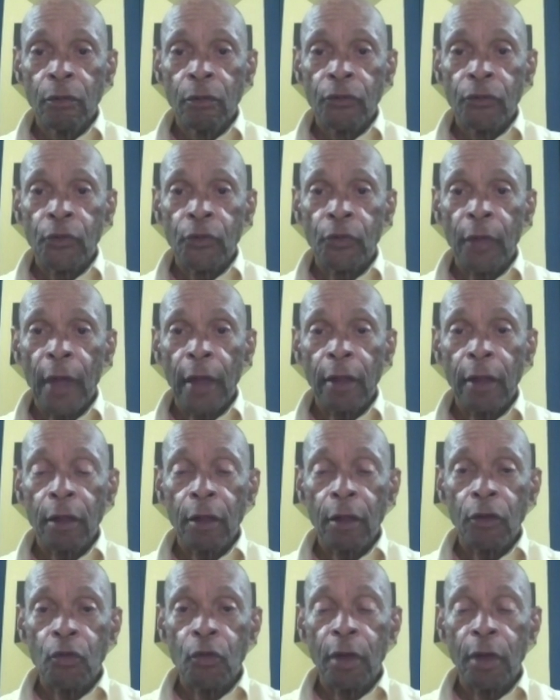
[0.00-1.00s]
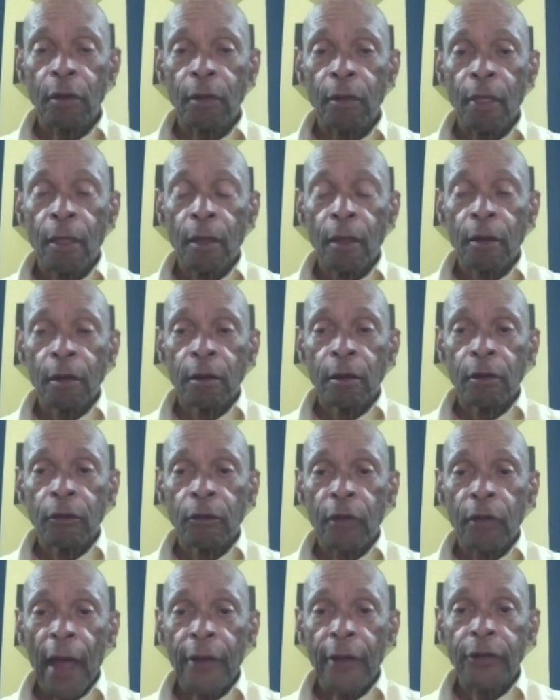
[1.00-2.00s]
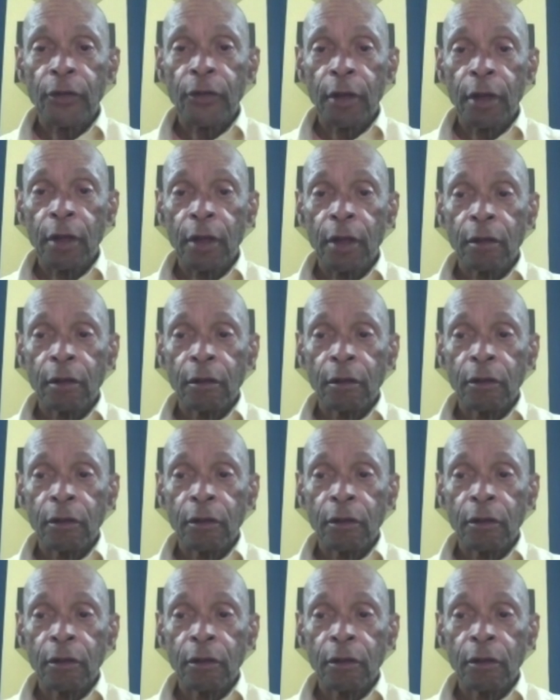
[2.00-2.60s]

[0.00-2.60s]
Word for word: so that you can actually,